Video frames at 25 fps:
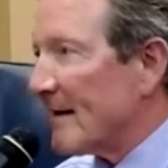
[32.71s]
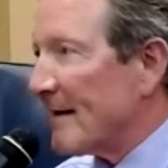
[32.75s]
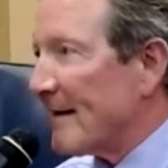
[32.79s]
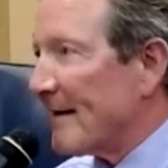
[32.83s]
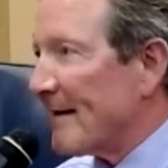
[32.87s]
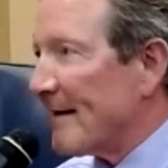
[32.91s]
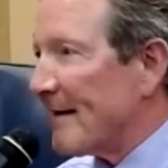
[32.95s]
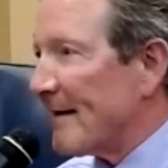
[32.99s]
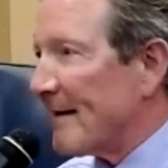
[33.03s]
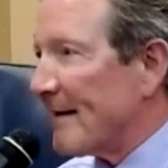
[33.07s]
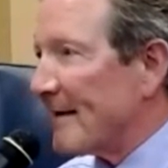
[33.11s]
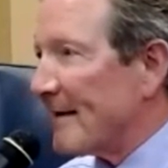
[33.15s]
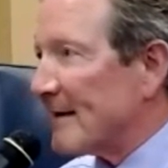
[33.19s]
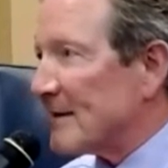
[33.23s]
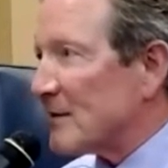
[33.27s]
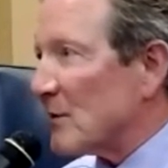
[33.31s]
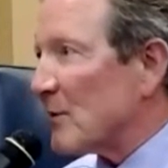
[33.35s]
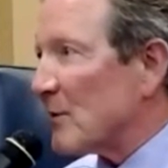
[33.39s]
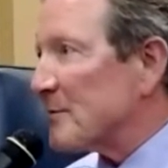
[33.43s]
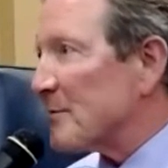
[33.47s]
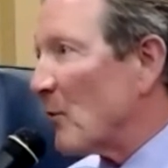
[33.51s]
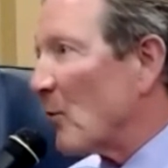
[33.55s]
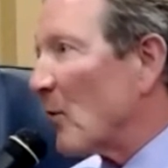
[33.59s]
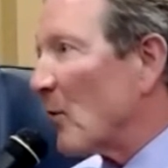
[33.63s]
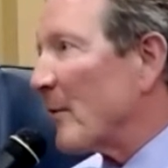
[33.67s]
And it's always
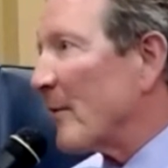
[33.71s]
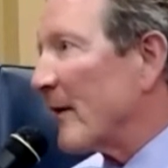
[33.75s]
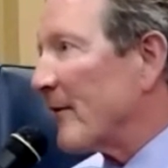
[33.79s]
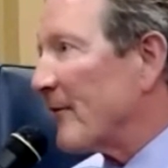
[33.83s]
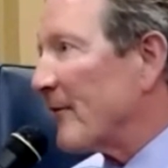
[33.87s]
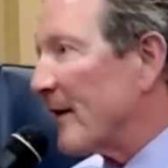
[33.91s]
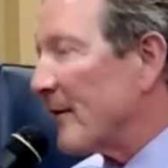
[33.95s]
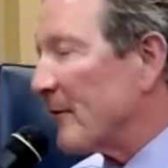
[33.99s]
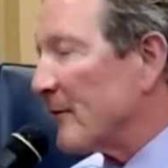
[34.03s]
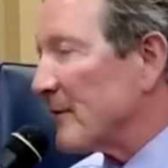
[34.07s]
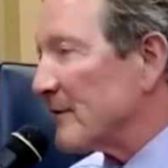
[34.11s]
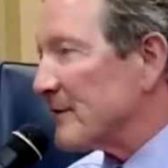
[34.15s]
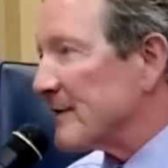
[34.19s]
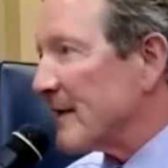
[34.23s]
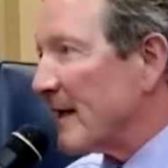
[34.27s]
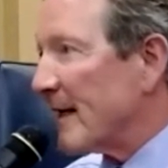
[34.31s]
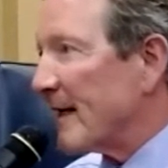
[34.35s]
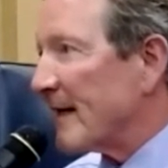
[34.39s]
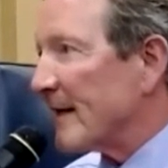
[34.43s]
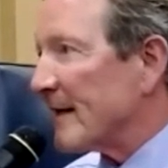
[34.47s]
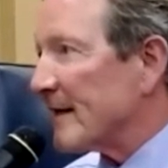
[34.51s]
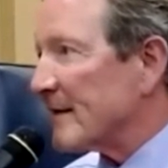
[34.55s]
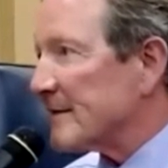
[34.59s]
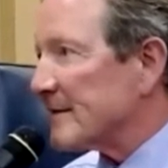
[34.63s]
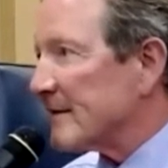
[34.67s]
been one of my favorite
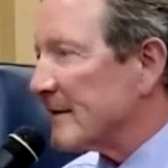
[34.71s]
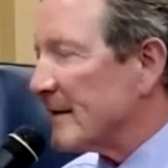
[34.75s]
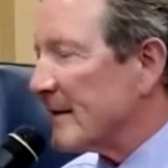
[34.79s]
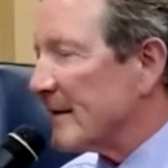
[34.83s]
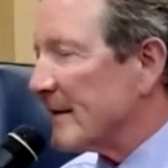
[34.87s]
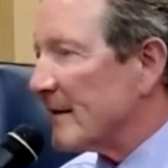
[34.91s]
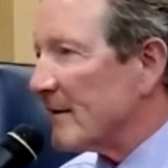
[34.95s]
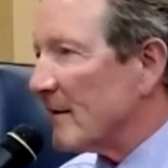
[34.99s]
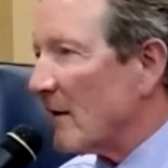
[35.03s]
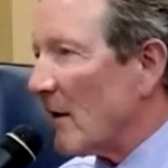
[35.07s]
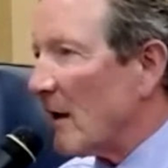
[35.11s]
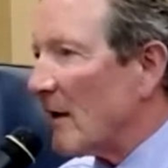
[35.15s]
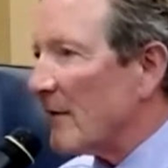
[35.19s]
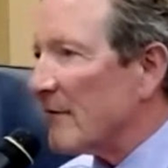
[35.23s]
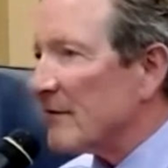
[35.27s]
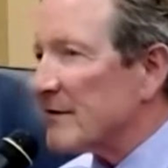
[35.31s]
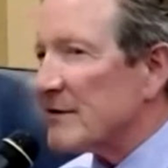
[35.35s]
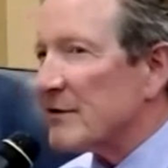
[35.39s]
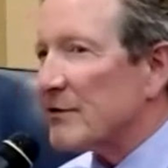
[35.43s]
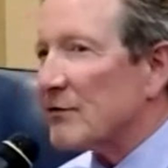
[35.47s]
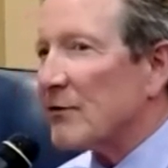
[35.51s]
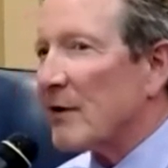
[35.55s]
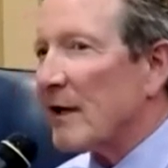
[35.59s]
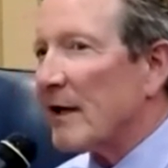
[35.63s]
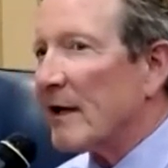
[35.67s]
sayings. And all of us
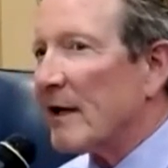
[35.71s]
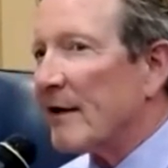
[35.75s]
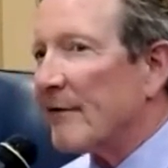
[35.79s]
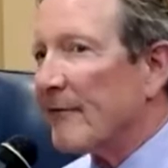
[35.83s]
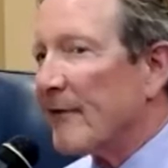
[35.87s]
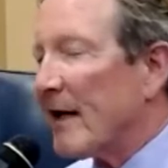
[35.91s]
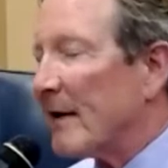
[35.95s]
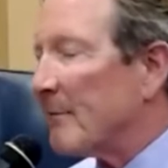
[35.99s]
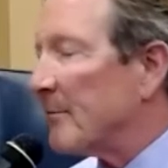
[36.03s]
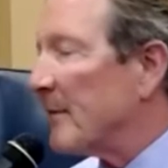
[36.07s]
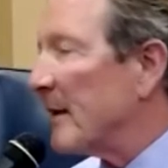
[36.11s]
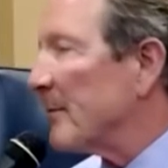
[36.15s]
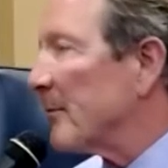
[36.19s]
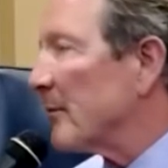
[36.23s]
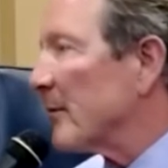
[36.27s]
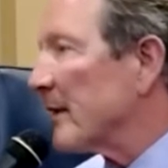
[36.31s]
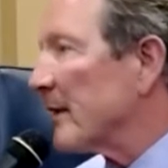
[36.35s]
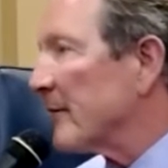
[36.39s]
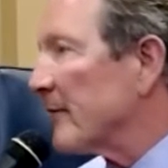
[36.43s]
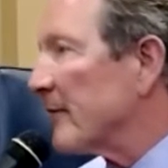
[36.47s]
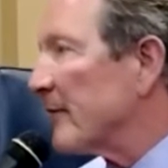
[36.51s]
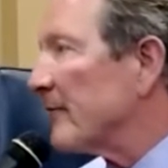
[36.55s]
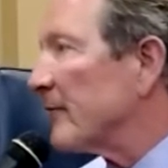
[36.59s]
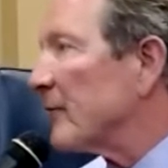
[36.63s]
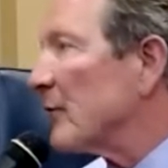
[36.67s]
in training have had people that
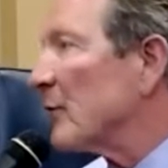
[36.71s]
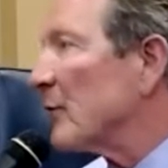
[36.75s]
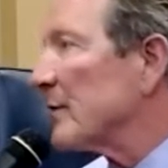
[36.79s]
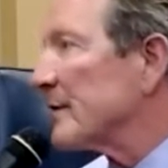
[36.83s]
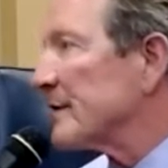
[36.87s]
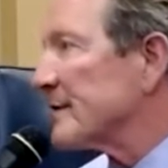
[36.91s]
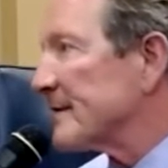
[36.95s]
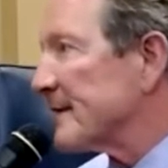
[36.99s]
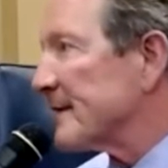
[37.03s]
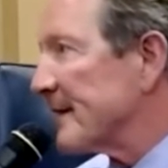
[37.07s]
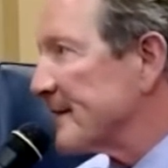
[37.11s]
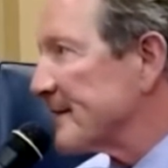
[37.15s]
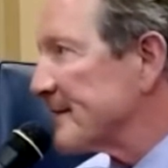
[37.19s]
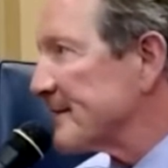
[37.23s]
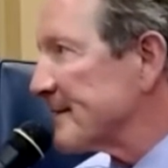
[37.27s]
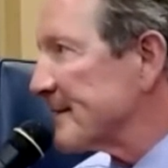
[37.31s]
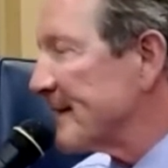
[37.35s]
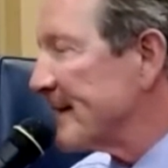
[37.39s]
have influenced us.